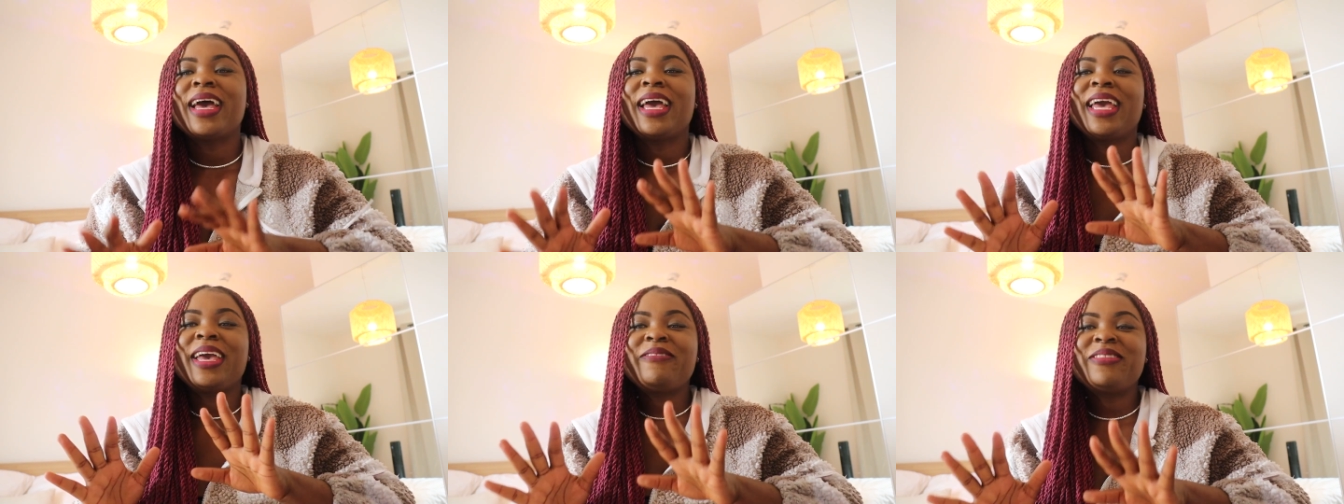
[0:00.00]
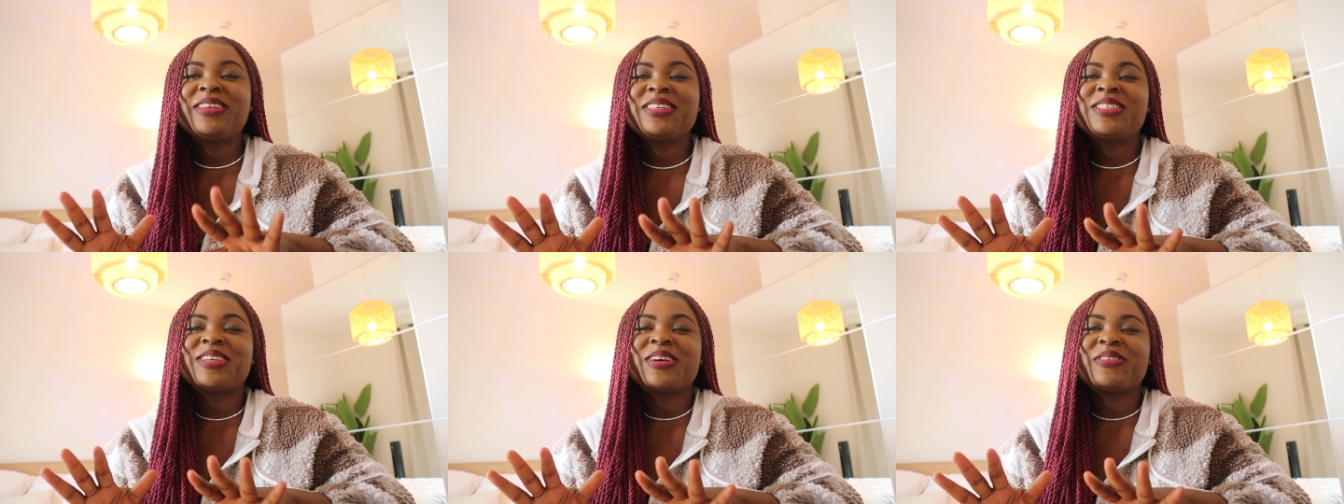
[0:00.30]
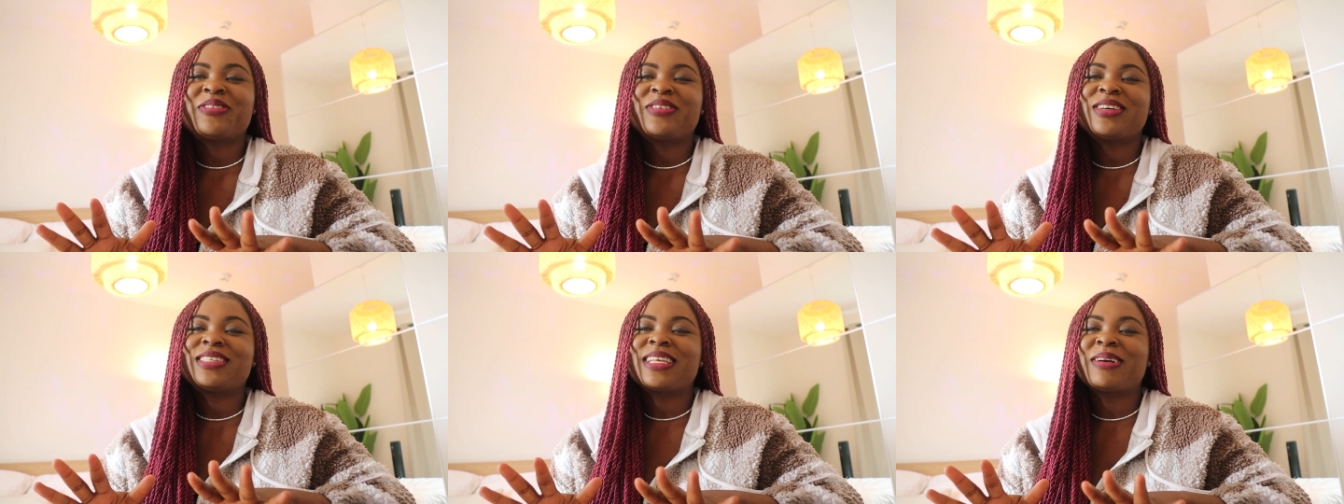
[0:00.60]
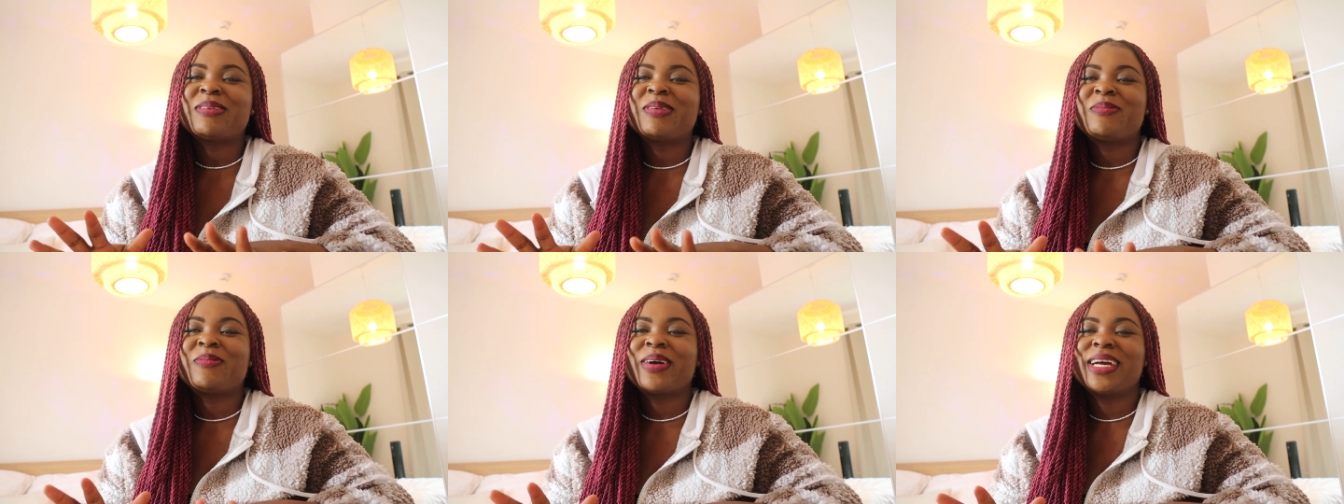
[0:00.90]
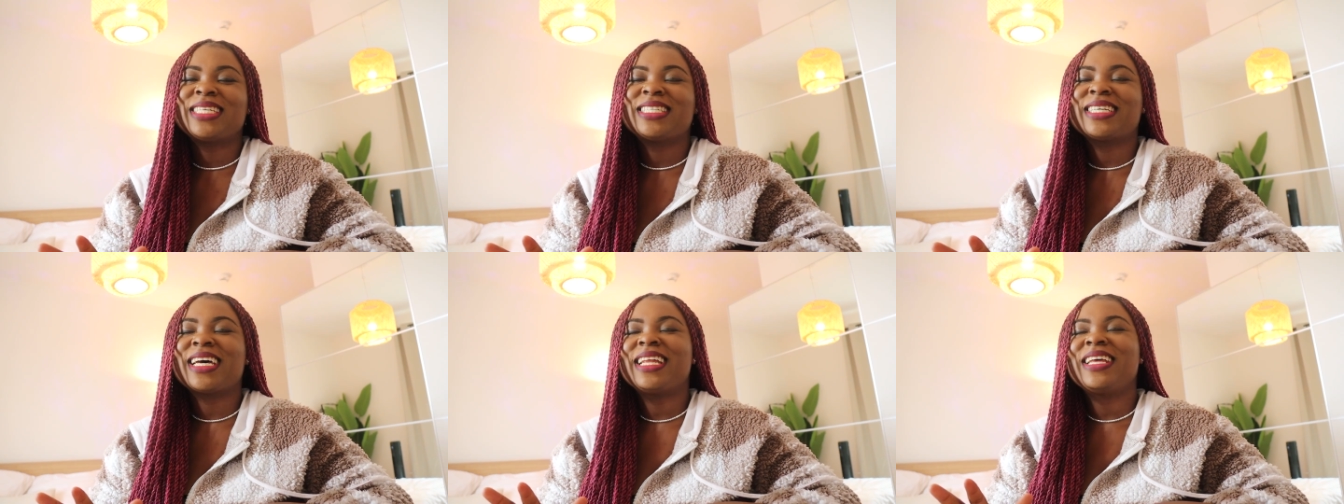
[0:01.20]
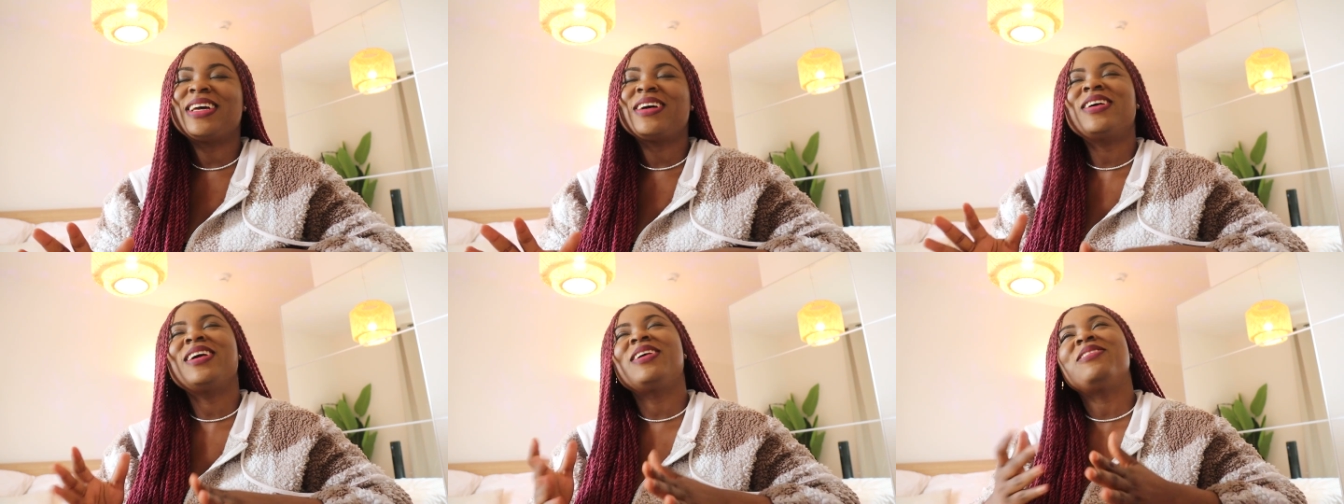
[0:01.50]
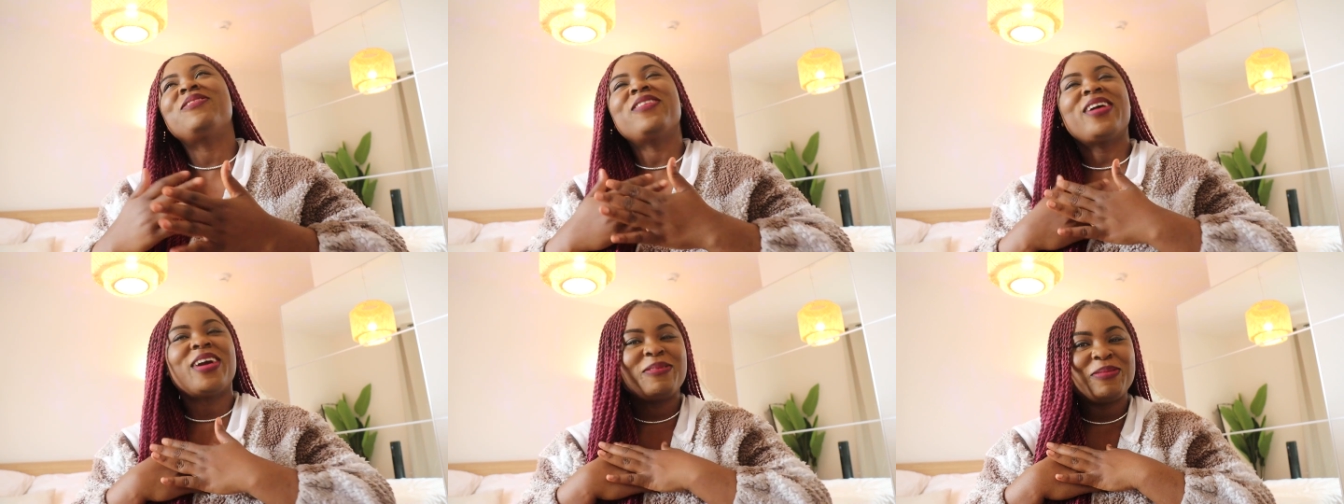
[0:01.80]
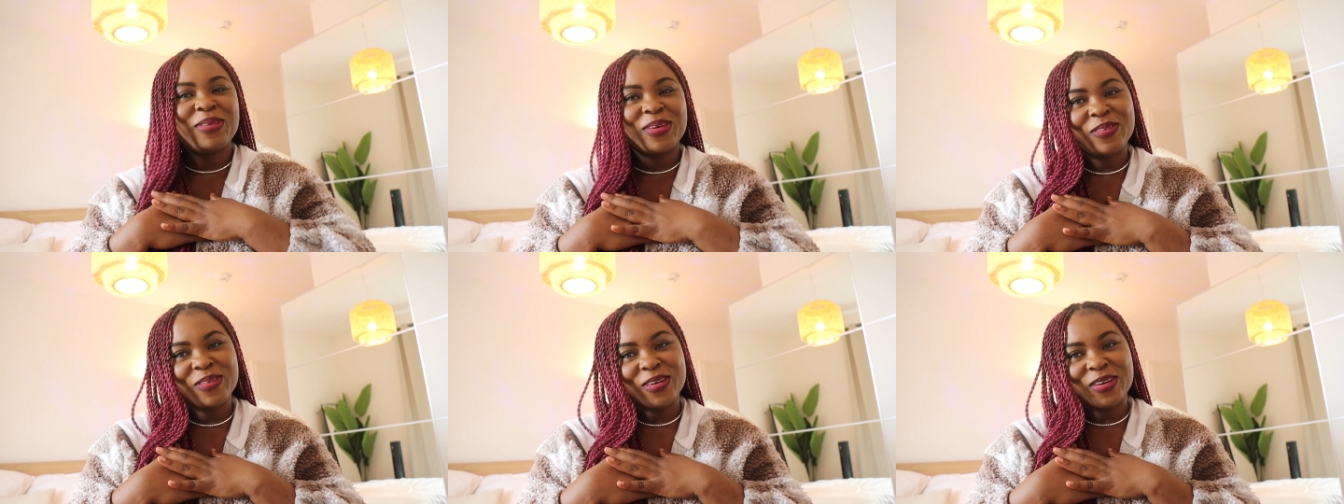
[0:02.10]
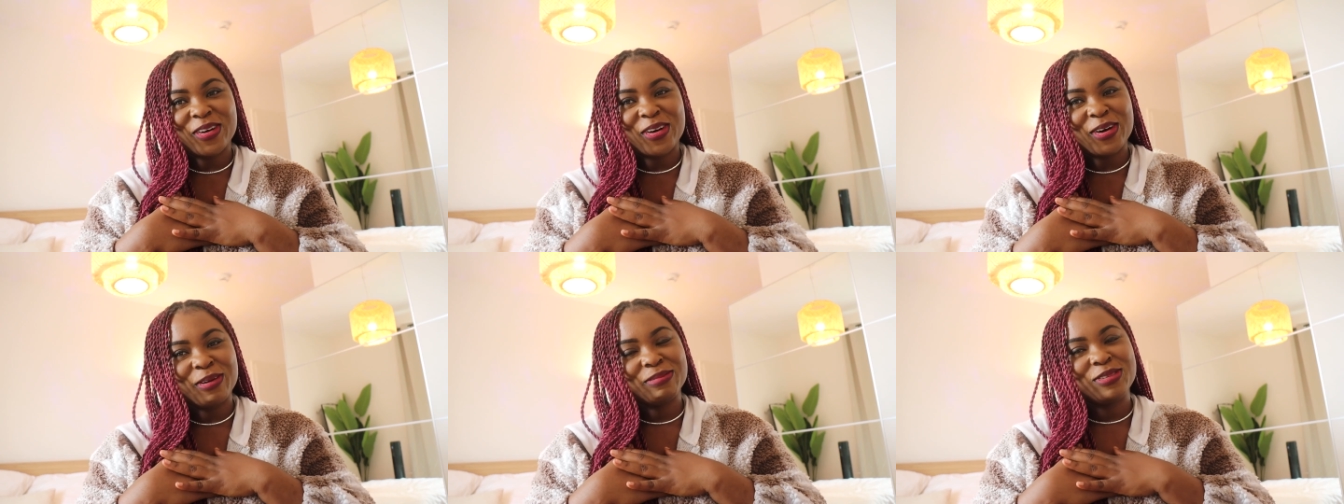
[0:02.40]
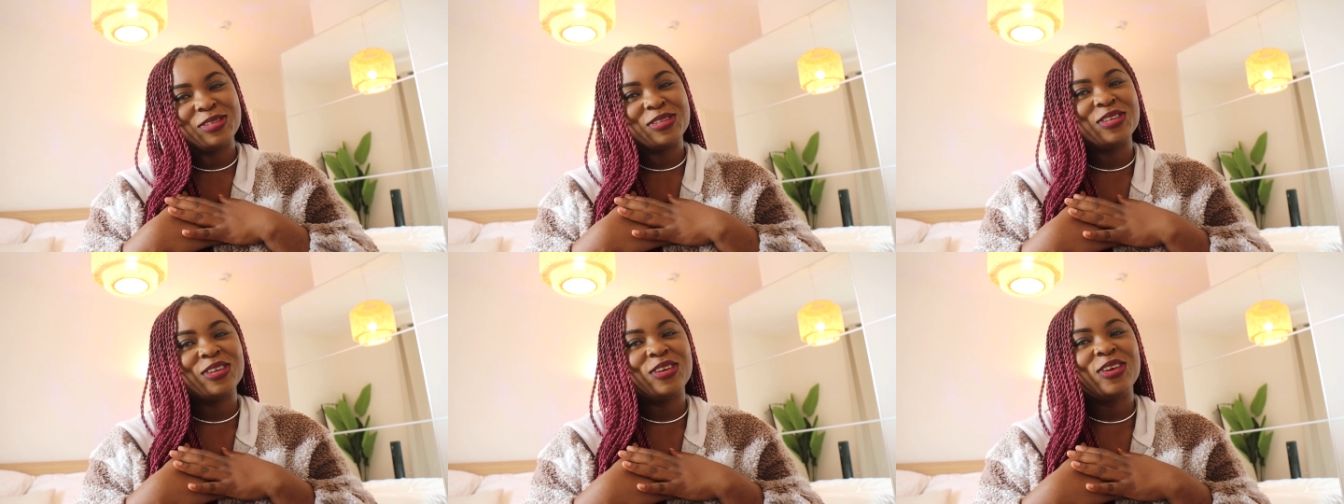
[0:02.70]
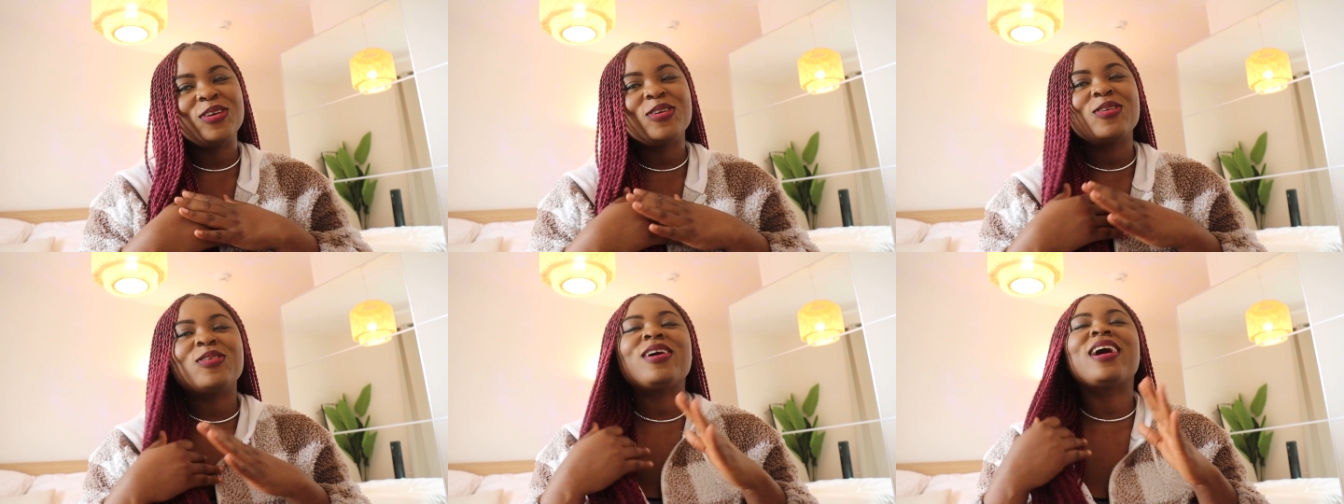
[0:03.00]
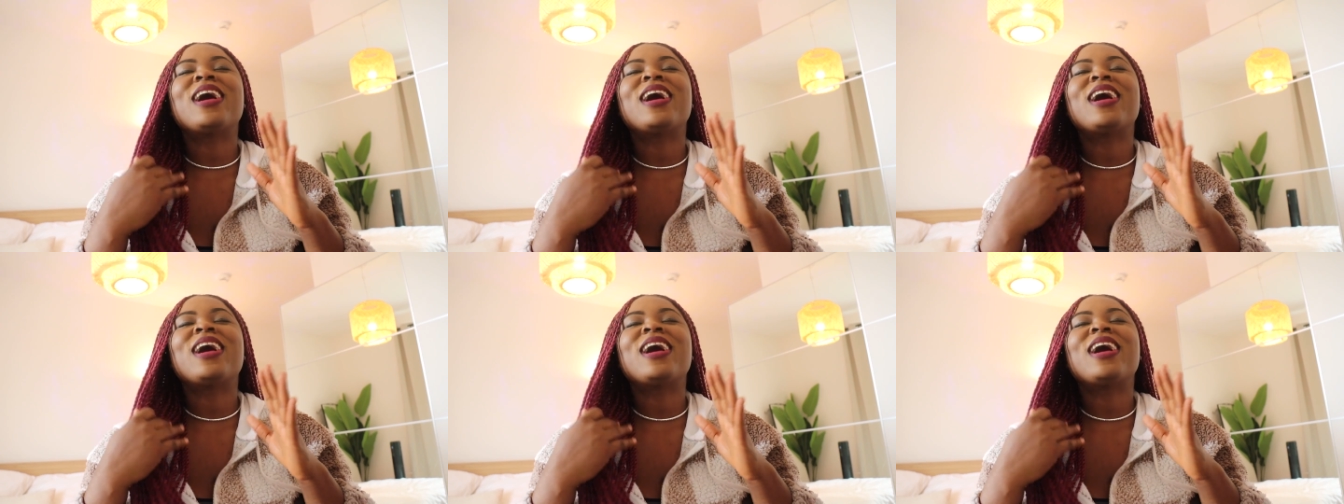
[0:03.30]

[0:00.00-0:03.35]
If this is your first time on my channel, a very big welcome to you.